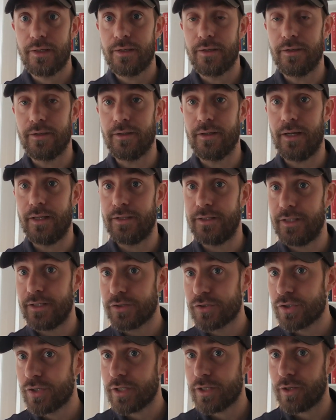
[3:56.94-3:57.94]
and the
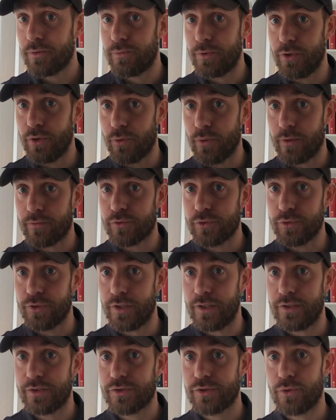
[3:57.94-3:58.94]
internet that we know of
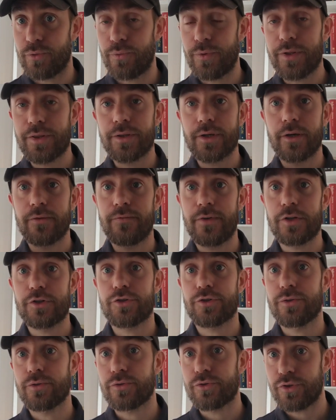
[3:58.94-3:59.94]
today. So with
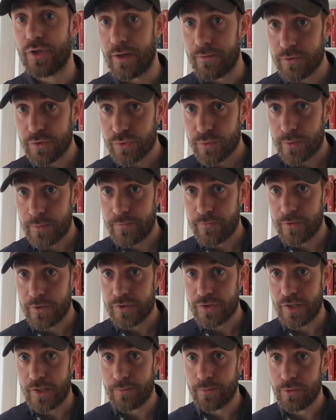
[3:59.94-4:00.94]
conventional JavaScript, for
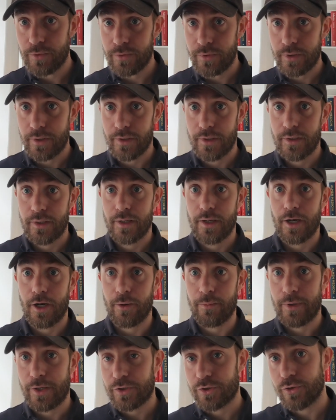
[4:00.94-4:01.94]
example, I'll
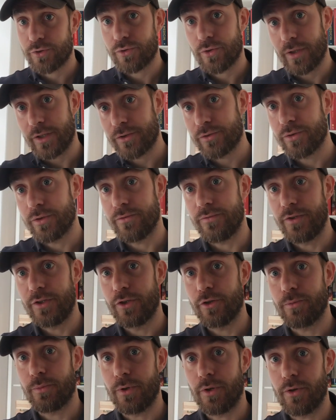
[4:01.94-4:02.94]
make sure to link to the
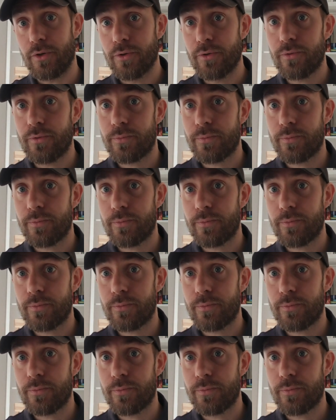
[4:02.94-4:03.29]
video below